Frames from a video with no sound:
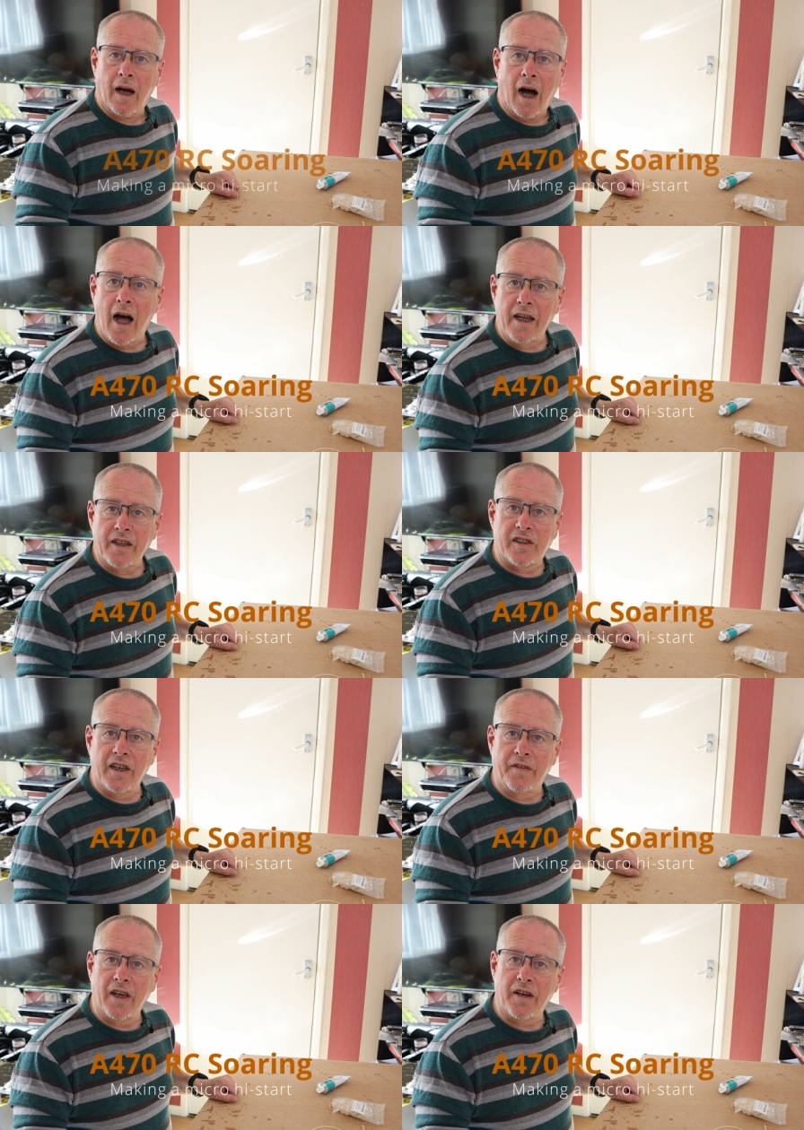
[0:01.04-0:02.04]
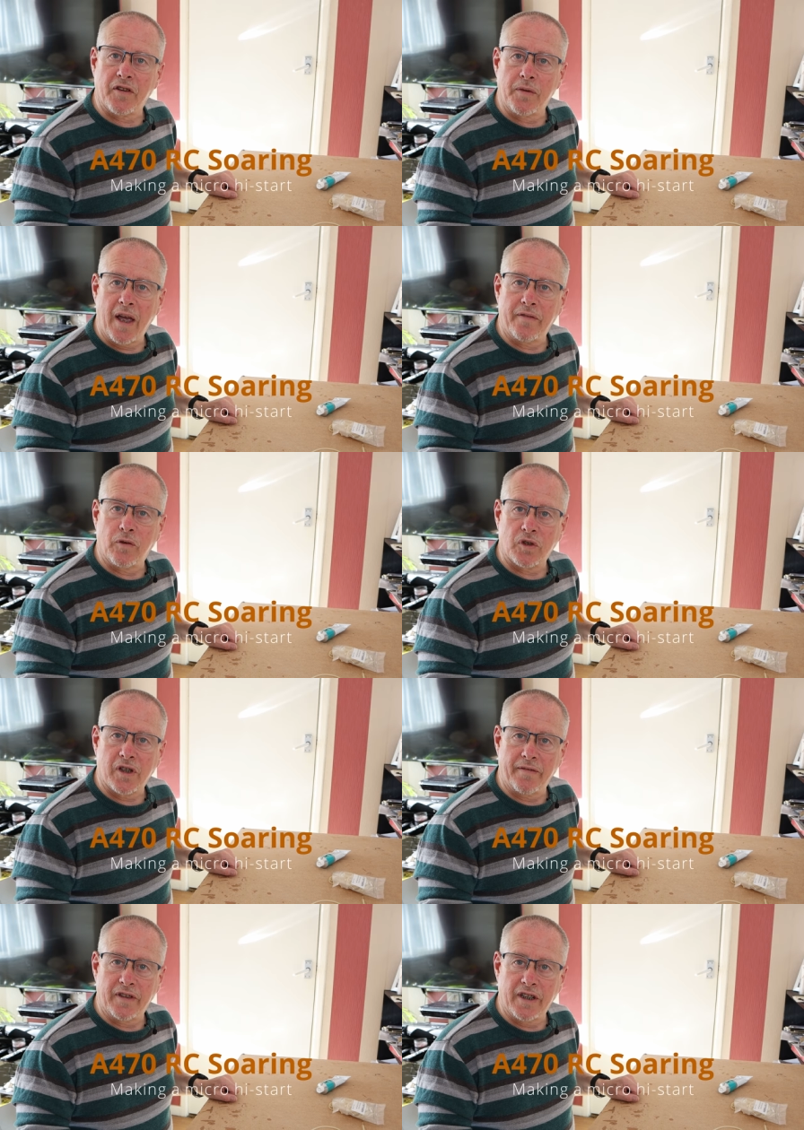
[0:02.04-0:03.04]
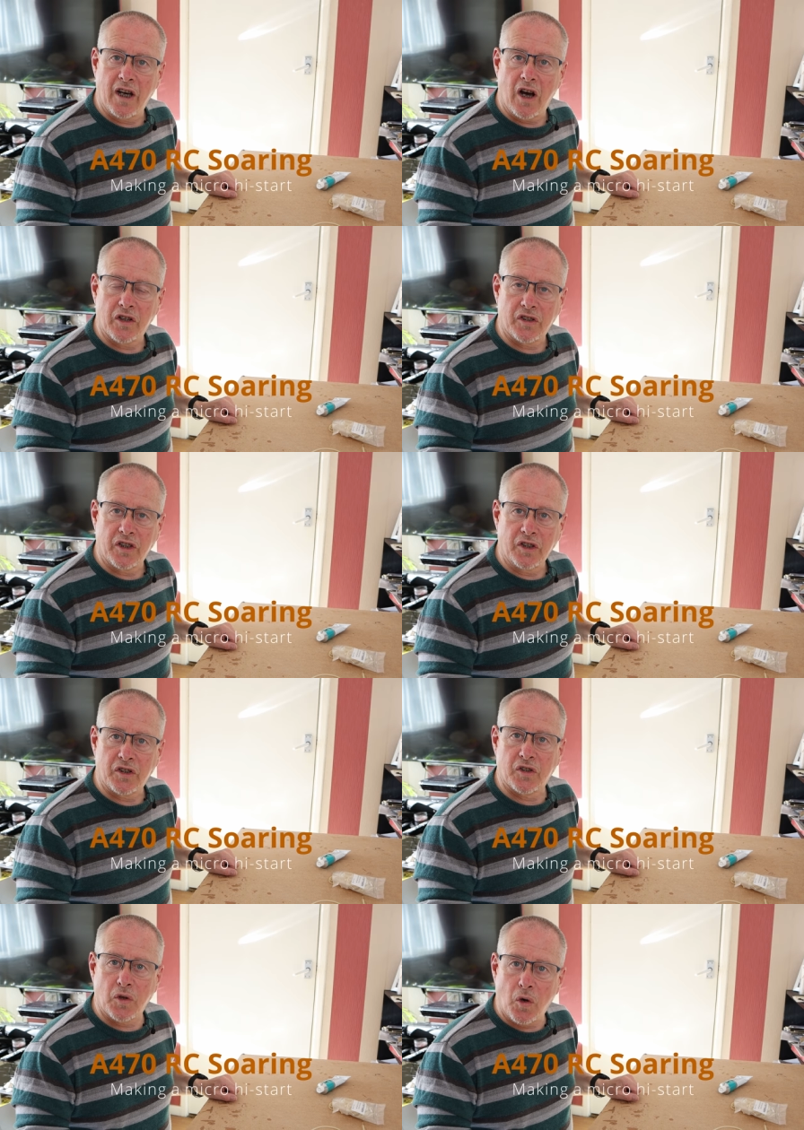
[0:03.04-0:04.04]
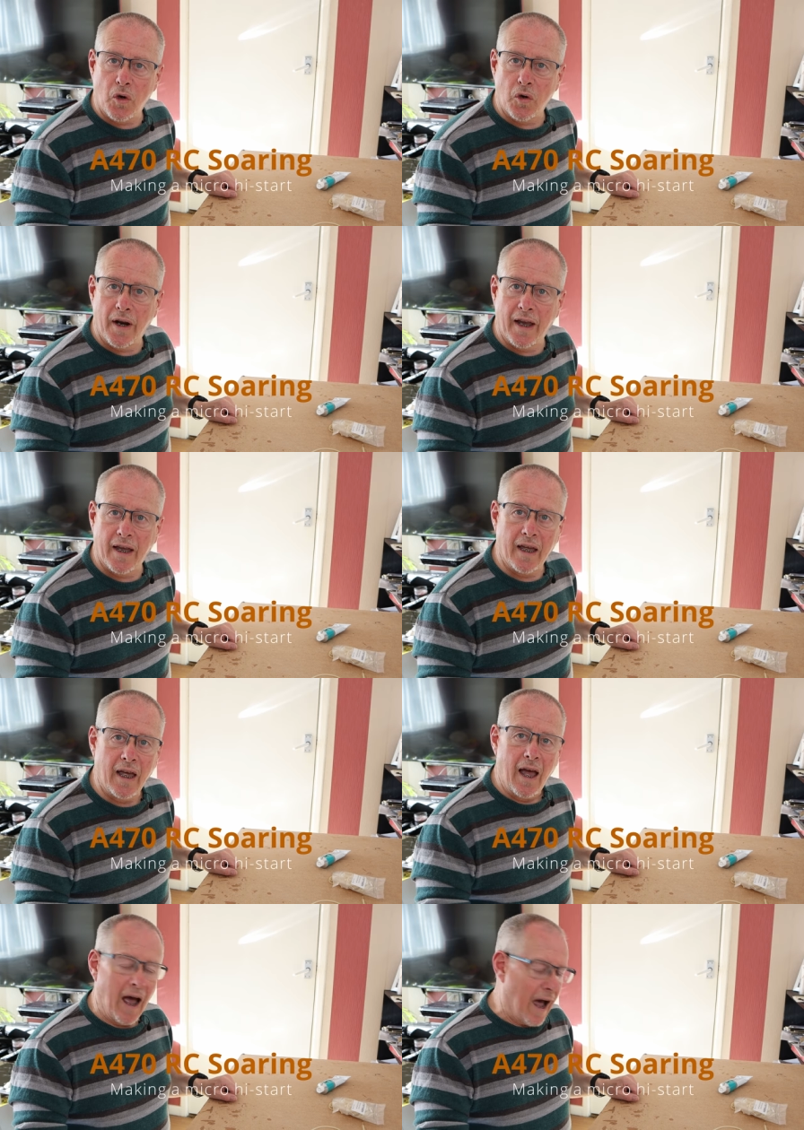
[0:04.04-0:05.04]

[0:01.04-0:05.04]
Hi, Steve here from A470RC Soaring.